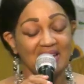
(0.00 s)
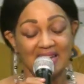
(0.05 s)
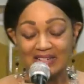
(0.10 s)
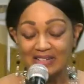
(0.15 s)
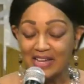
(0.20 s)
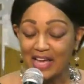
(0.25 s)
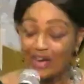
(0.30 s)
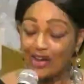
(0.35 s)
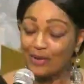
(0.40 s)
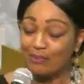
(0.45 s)

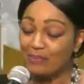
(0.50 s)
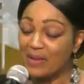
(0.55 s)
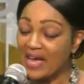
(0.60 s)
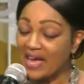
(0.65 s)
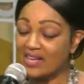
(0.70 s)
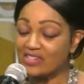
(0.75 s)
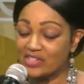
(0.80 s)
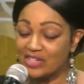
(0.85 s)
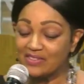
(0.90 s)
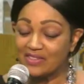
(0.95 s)
Now
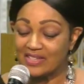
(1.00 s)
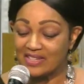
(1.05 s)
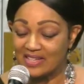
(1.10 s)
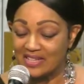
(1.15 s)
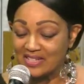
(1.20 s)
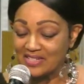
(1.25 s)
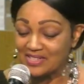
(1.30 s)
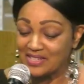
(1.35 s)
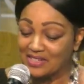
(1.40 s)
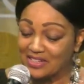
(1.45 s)
imagine
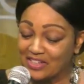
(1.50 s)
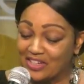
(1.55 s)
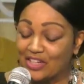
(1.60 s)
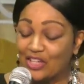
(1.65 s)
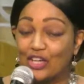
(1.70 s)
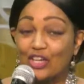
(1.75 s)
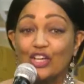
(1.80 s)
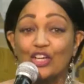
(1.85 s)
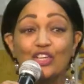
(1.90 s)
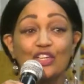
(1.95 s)
this.
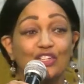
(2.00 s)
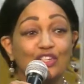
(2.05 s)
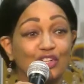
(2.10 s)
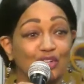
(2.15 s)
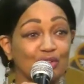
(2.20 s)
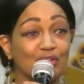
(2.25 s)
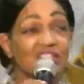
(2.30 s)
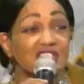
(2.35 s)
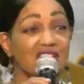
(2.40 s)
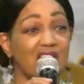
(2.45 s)

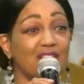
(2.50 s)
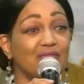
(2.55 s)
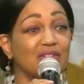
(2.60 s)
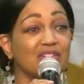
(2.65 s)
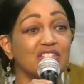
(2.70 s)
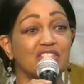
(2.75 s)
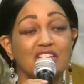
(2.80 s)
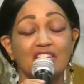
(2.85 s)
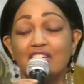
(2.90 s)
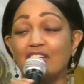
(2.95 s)
You're
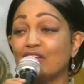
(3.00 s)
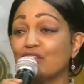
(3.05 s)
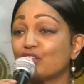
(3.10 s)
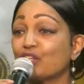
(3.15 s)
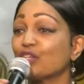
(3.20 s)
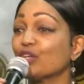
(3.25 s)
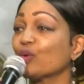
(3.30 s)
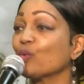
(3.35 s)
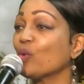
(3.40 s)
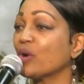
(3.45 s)
17, so
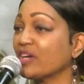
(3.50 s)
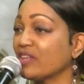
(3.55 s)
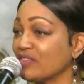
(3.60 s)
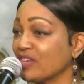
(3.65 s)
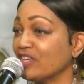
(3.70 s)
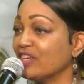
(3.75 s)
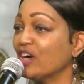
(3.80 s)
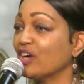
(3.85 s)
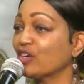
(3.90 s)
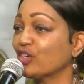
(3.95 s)
you're one of the
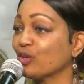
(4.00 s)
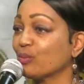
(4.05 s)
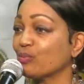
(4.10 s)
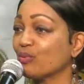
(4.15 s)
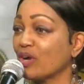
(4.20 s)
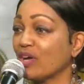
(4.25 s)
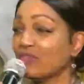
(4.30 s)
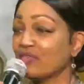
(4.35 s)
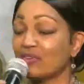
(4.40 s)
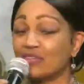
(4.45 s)
younger
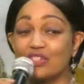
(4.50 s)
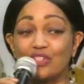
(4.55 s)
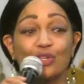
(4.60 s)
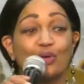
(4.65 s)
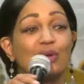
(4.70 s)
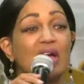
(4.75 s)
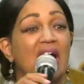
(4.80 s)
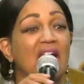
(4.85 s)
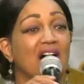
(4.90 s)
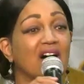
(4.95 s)
brothers.
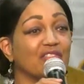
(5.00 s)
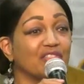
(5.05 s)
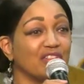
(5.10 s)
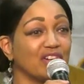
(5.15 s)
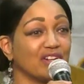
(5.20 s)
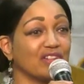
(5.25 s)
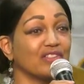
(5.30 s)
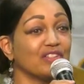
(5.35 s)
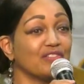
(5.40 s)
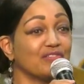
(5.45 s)
You're out
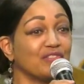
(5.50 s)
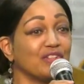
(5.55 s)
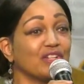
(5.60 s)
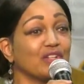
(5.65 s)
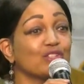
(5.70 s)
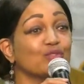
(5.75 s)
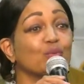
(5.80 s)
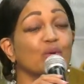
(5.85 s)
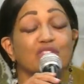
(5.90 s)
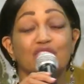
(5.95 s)
there in the
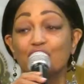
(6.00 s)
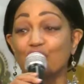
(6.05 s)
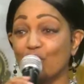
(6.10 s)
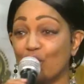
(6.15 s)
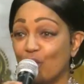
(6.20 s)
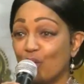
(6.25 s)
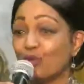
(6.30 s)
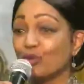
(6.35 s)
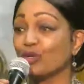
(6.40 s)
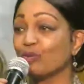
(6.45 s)
fields with your
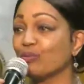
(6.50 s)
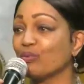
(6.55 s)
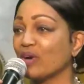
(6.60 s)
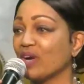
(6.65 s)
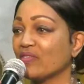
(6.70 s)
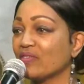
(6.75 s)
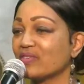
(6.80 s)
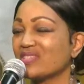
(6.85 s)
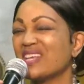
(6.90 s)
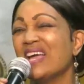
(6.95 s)
older
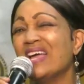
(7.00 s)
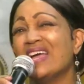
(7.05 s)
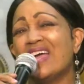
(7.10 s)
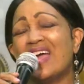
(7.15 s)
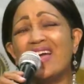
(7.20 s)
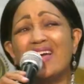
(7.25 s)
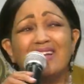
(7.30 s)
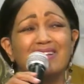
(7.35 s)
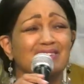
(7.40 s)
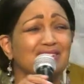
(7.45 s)
brothers.
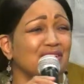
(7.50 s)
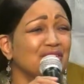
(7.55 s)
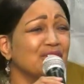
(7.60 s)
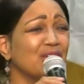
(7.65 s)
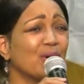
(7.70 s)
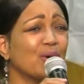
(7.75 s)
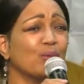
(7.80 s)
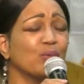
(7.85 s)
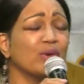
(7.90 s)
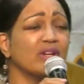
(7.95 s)
And you
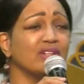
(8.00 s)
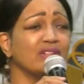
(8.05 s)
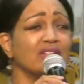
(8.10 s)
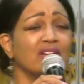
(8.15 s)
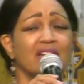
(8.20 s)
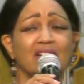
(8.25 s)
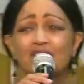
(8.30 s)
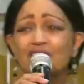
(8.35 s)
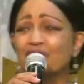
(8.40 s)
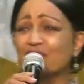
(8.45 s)
know when
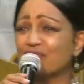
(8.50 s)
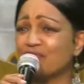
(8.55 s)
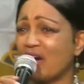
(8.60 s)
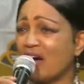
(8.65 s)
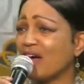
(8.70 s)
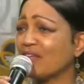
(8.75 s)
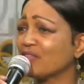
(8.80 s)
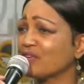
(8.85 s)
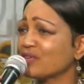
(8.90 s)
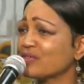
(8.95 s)
your
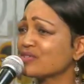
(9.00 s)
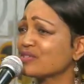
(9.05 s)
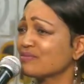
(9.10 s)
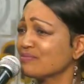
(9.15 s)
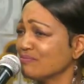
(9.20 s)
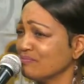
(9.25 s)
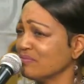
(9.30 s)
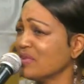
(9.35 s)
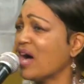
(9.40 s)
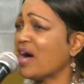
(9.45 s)
father's
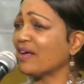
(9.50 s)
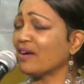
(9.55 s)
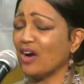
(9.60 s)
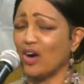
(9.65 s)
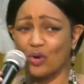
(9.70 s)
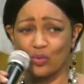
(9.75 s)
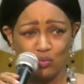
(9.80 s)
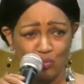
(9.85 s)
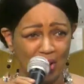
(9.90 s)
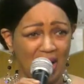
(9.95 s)
not
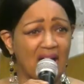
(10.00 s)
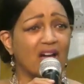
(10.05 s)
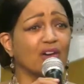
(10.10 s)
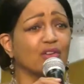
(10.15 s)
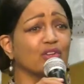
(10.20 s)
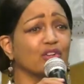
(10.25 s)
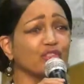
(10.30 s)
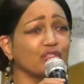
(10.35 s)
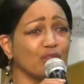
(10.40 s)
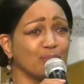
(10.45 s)

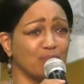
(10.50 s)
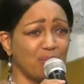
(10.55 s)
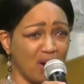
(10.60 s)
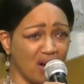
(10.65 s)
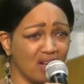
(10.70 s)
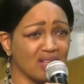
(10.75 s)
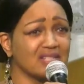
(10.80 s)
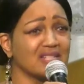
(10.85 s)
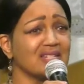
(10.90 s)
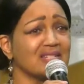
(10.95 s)
around or the
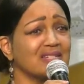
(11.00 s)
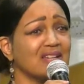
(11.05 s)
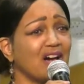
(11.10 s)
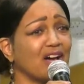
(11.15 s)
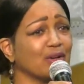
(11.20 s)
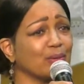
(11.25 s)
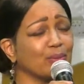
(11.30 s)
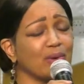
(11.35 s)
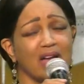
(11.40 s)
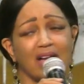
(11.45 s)
boss is
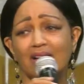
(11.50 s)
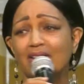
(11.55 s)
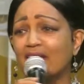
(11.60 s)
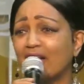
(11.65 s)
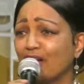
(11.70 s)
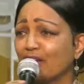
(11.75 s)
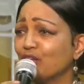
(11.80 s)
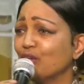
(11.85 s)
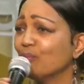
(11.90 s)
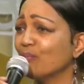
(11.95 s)
not around,
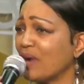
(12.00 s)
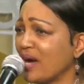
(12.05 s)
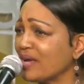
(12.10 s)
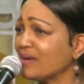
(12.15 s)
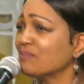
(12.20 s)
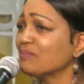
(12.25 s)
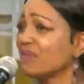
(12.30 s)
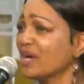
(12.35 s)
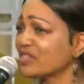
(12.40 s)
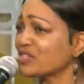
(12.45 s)
how you
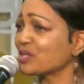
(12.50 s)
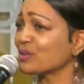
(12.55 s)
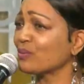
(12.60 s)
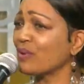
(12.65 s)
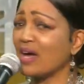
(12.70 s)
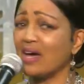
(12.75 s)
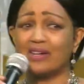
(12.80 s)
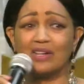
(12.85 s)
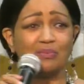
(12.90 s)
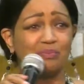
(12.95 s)
might mess
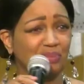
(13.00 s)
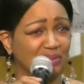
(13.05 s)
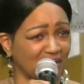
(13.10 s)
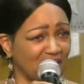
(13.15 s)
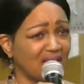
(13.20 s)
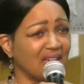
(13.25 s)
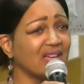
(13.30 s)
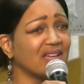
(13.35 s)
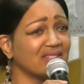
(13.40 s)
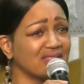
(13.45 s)
around and
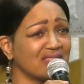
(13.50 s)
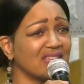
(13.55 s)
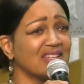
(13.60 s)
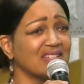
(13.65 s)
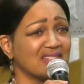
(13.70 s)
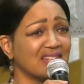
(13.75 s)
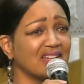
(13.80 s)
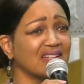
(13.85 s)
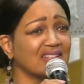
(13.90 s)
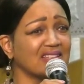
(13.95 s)
play and
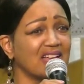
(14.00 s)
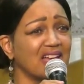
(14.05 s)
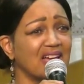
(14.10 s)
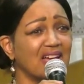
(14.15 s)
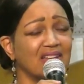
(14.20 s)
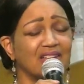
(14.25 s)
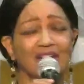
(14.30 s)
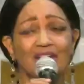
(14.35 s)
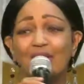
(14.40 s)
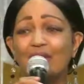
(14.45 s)
things like
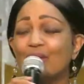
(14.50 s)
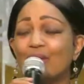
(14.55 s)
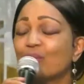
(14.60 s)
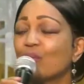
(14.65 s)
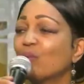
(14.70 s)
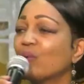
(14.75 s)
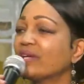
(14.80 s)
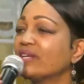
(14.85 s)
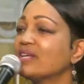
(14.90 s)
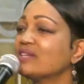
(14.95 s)
that. But
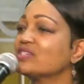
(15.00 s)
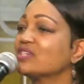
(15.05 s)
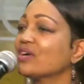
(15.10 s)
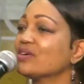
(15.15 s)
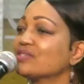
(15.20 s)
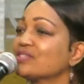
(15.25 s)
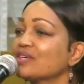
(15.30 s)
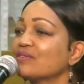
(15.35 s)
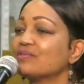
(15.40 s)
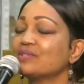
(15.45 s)
what did
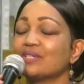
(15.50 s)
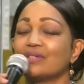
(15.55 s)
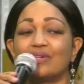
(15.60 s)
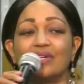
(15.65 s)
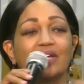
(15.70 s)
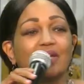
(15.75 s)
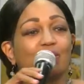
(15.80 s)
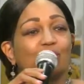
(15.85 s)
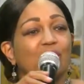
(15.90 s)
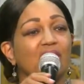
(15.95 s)
Joseph do?
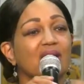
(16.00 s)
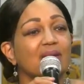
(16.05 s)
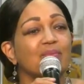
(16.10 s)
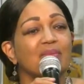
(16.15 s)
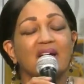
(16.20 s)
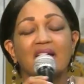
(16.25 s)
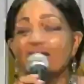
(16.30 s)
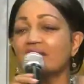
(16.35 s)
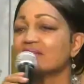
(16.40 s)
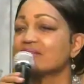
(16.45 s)
He ran
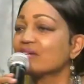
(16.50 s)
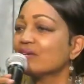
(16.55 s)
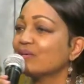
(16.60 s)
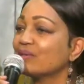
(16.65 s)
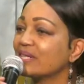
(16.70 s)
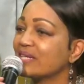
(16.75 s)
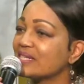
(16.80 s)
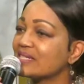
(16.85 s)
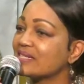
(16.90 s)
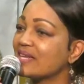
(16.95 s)
back and told
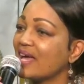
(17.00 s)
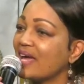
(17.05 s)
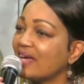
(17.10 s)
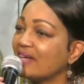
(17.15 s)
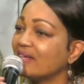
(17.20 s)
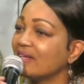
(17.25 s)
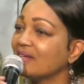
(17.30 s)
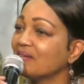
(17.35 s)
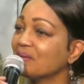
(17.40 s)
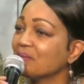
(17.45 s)
his
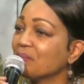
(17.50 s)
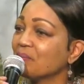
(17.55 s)
daddy.